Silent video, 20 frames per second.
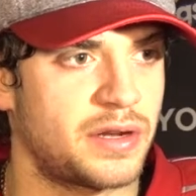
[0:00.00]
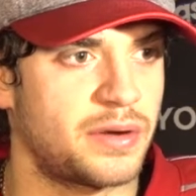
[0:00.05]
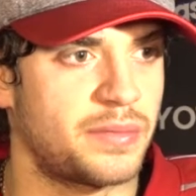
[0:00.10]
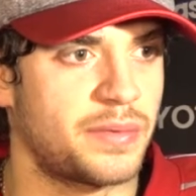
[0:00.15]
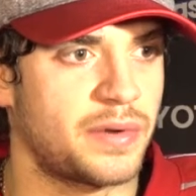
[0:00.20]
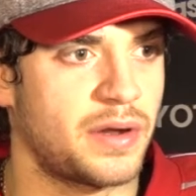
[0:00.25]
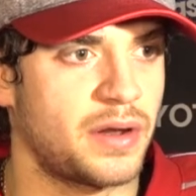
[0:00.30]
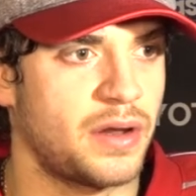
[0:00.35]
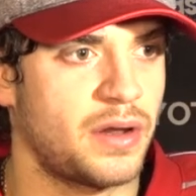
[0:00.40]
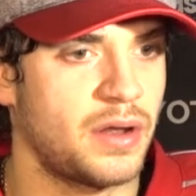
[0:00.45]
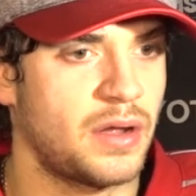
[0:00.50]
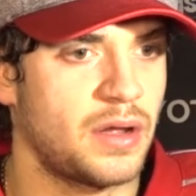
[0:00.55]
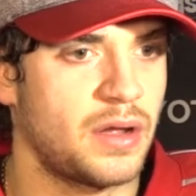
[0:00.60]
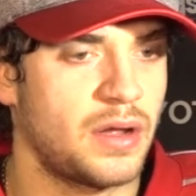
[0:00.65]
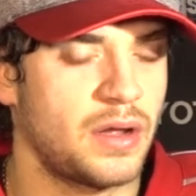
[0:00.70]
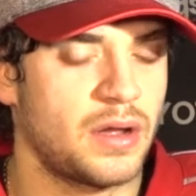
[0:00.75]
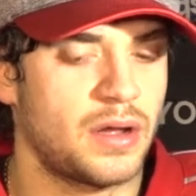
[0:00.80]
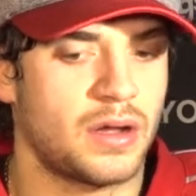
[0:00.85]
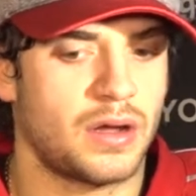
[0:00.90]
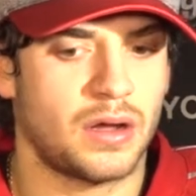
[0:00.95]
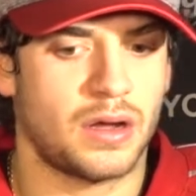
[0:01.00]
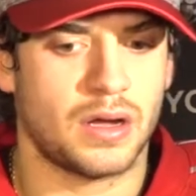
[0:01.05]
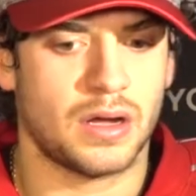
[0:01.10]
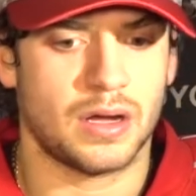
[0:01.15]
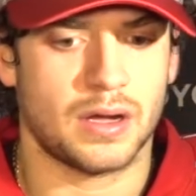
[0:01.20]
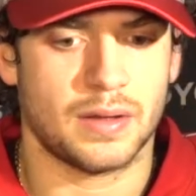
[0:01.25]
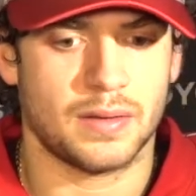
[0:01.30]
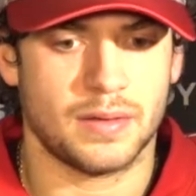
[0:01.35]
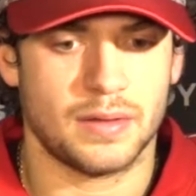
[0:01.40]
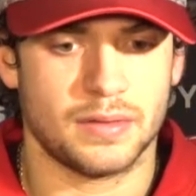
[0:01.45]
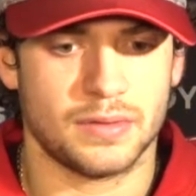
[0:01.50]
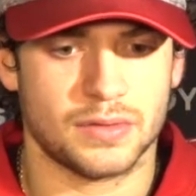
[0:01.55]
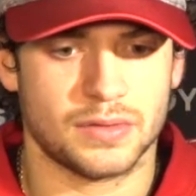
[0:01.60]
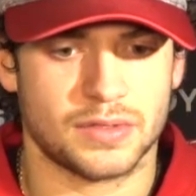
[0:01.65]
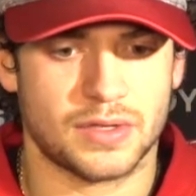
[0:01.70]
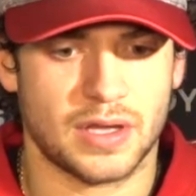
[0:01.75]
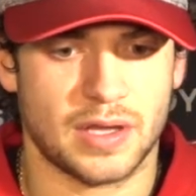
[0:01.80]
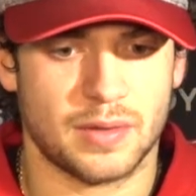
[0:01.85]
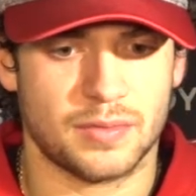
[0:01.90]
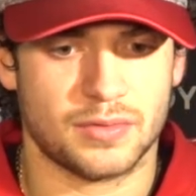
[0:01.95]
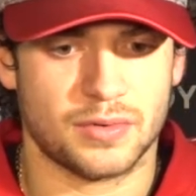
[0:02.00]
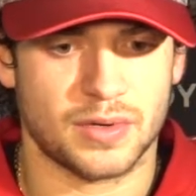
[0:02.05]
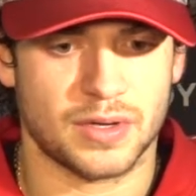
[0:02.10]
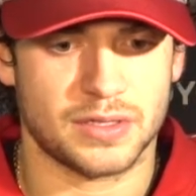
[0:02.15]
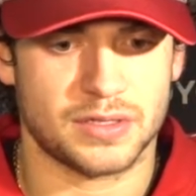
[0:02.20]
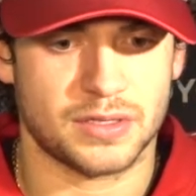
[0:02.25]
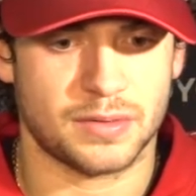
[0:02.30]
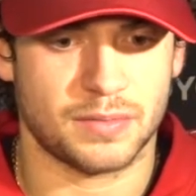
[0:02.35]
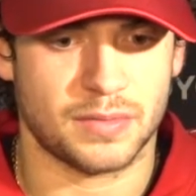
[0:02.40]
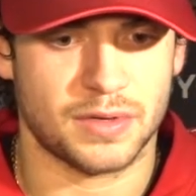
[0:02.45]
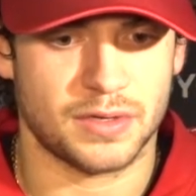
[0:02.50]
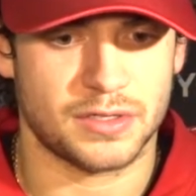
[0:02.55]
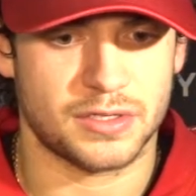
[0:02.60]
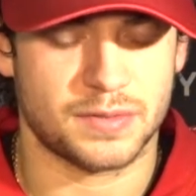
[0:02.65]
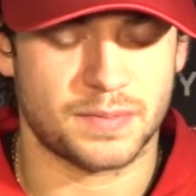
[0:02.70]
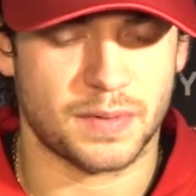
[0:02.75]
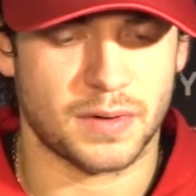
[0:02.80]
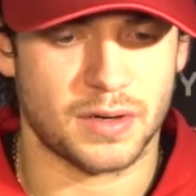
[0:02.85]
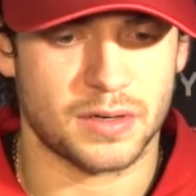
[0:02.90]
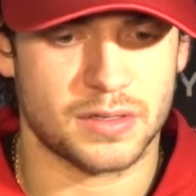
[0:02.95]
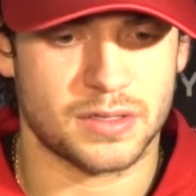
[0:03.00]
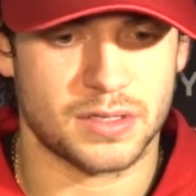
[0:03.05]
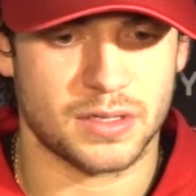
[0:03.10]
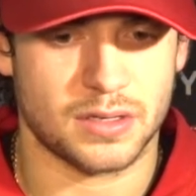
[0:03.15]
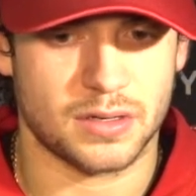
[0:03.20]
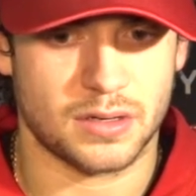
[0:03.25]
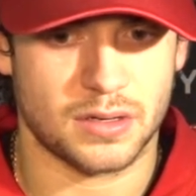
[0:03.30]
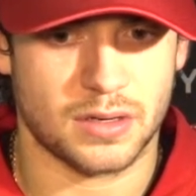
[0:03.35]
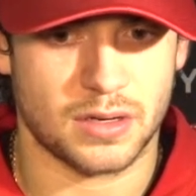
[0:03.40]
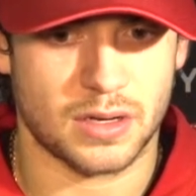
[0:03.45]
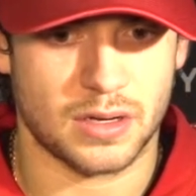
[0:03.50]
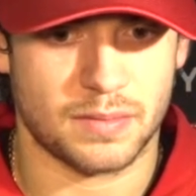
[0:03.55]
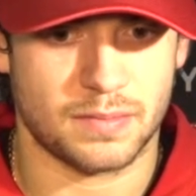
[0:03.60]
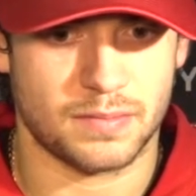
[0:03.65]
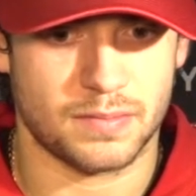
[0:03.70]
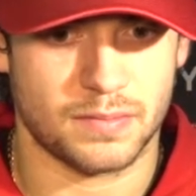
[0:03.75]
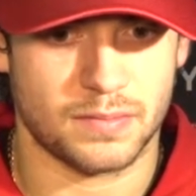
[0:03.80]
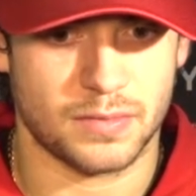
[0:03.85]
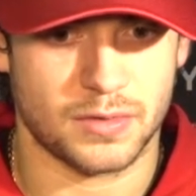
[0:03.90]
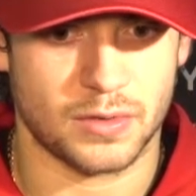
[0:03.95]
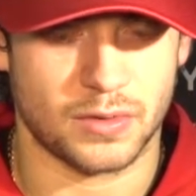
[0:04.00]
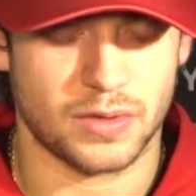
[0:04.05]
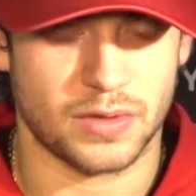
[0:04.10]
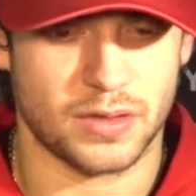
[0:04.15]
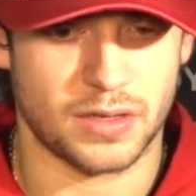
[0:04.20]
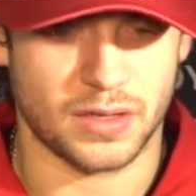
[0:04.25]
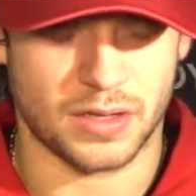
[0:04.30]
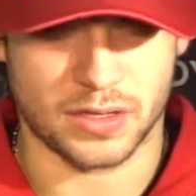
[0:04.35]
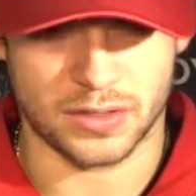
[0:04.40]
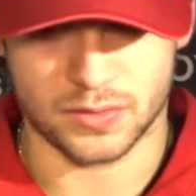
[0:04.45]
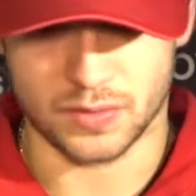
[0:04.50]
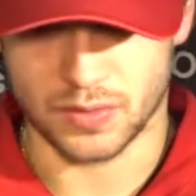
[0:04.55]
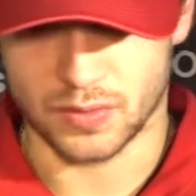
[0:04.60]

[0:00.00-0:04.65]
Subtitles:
there, but in those games we had some good spurts, and the only thing is